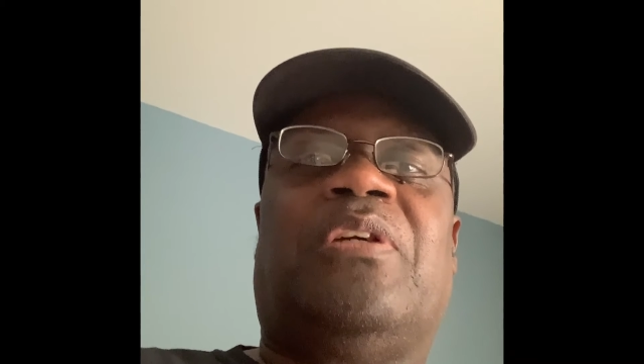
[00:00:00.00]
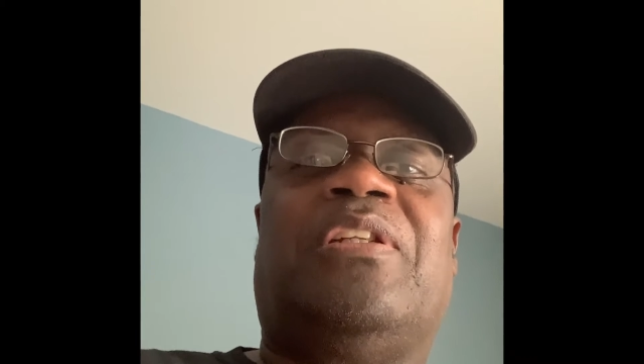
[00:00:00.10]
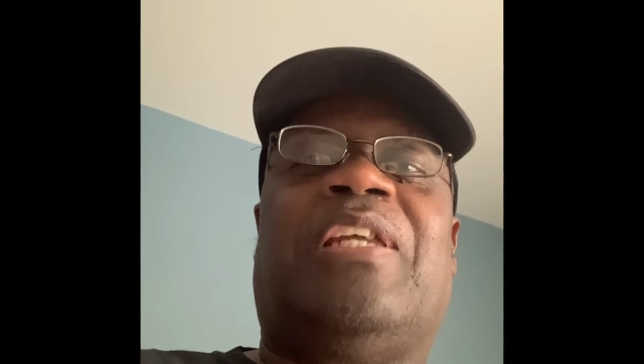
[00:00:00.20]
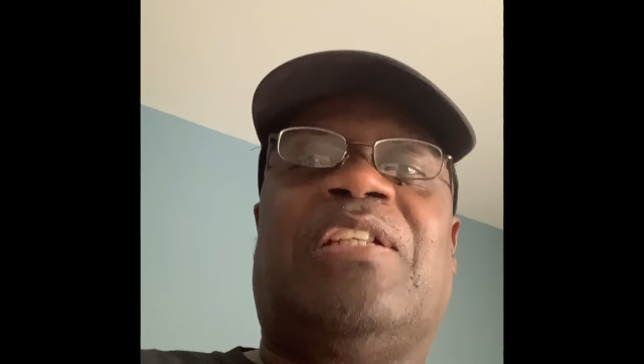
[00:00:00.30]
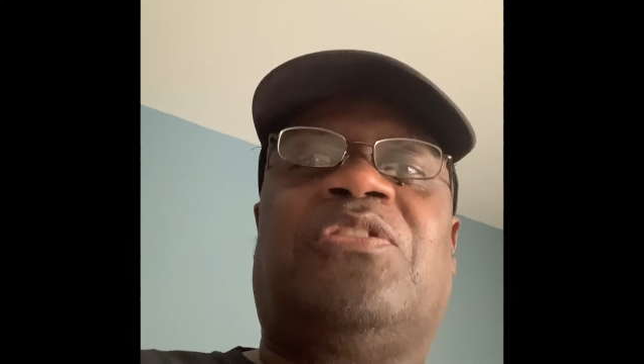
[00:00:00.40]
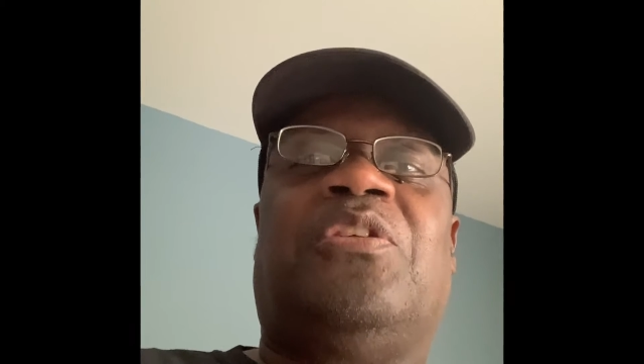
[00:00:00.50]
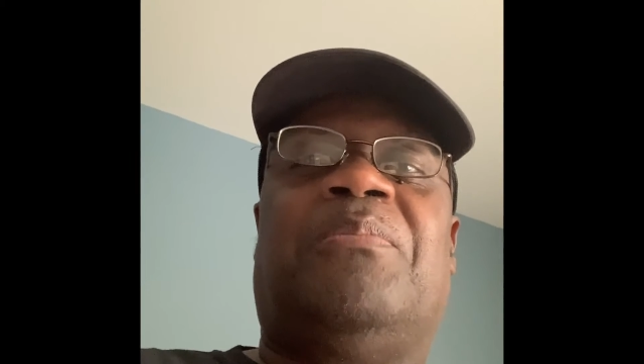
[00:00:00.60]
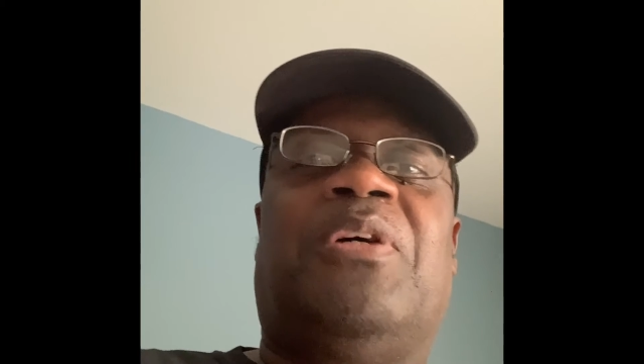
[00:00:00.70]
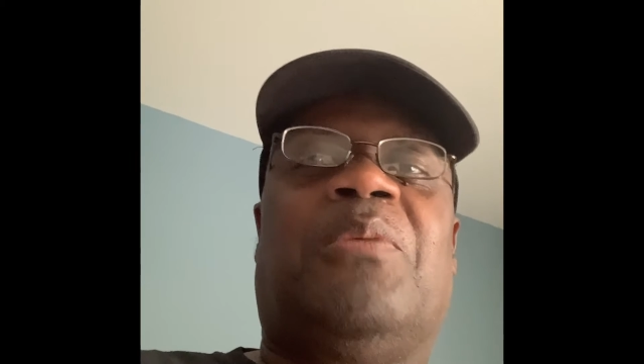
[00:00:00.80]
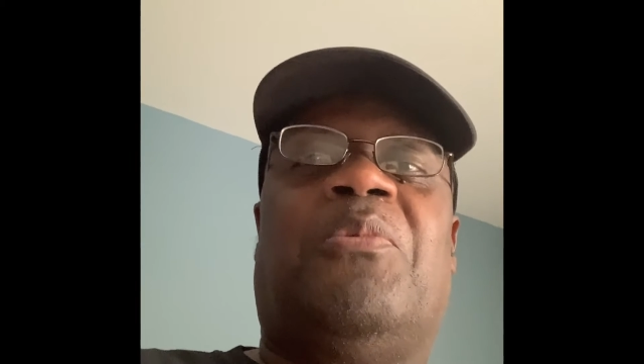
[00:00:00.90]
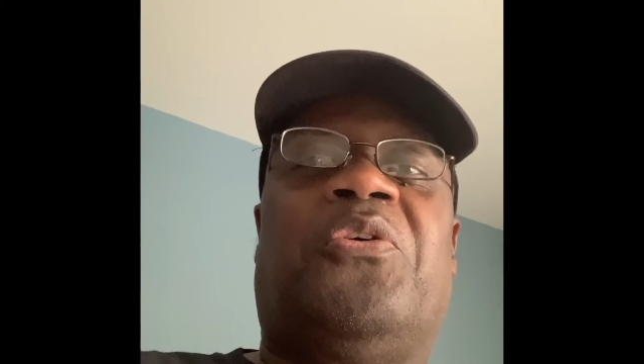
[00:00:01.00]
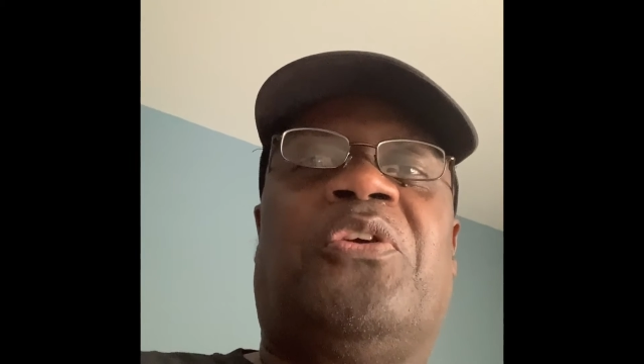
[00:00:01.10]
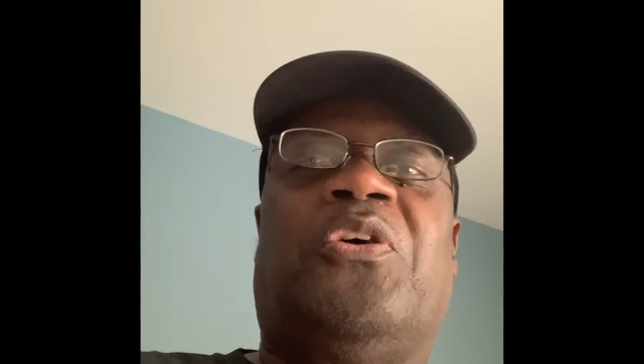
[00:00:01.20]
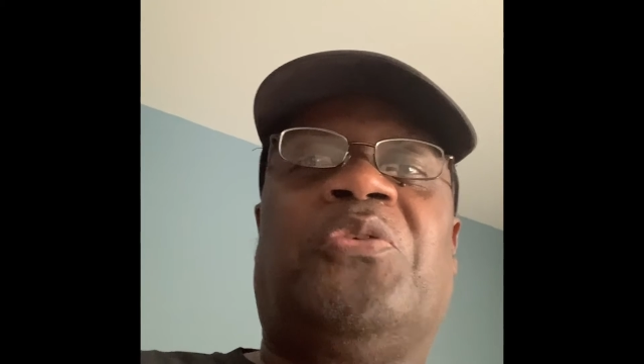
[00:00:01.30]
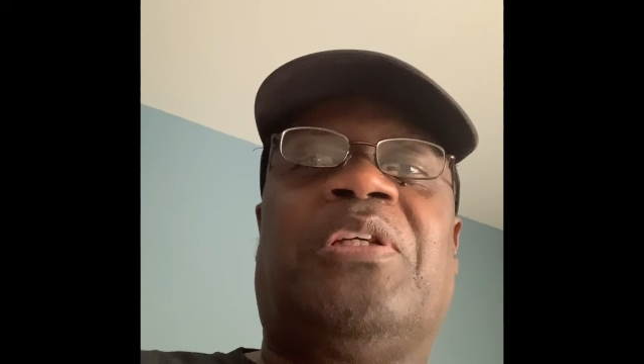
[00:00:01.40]
attached to the motherboard,
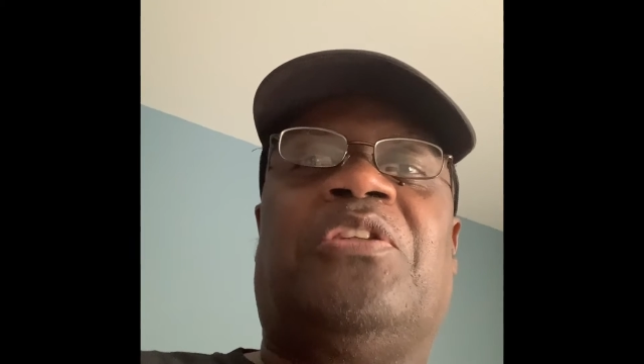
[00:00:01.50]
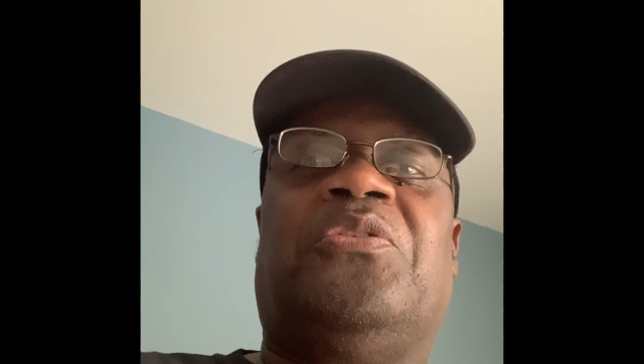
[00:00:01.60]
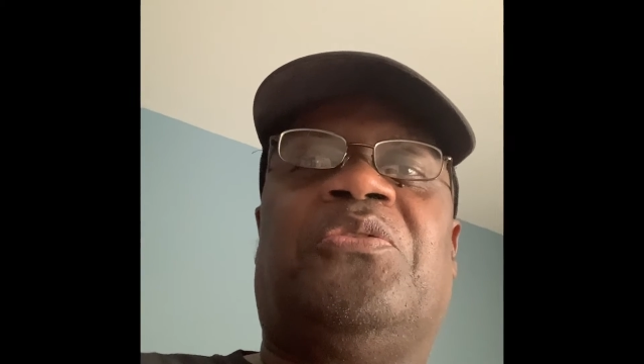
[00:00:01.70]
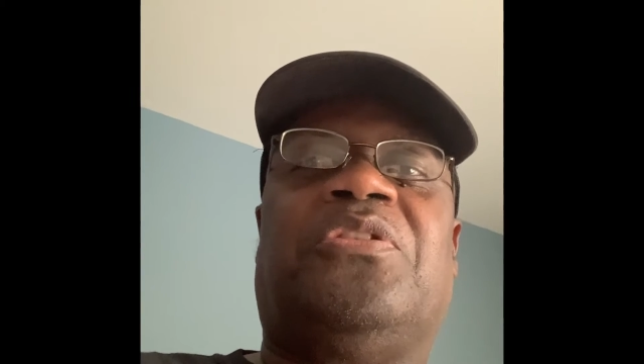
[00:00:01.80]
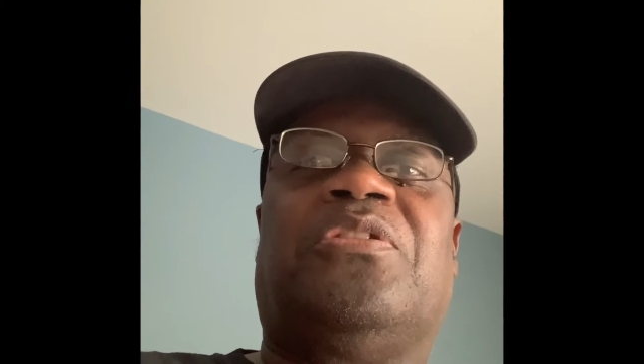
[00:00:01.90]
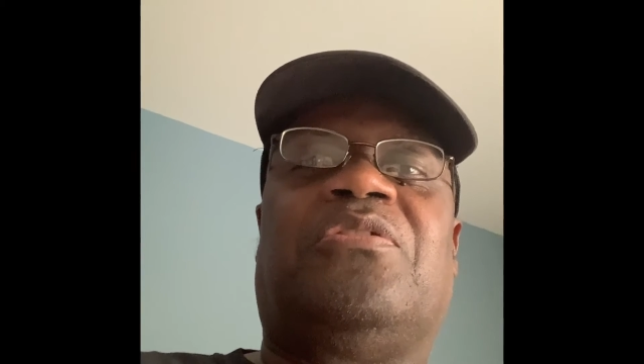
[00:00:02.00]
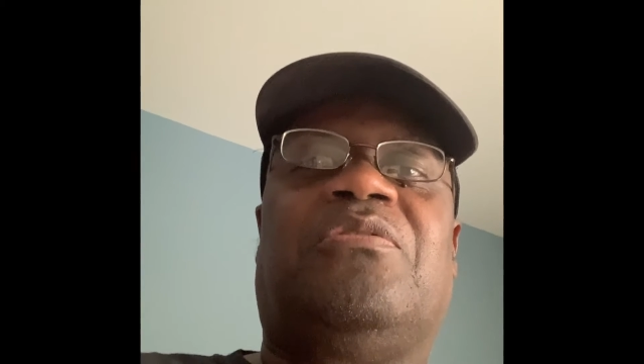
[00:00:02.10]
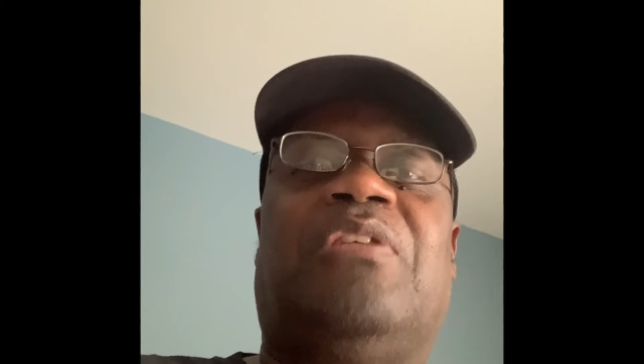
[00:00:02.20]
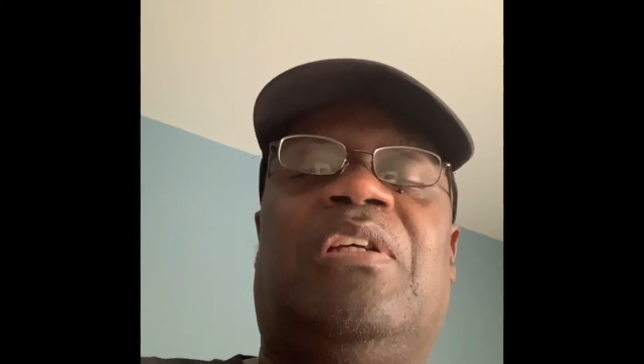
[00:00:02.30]
and all you have to do is just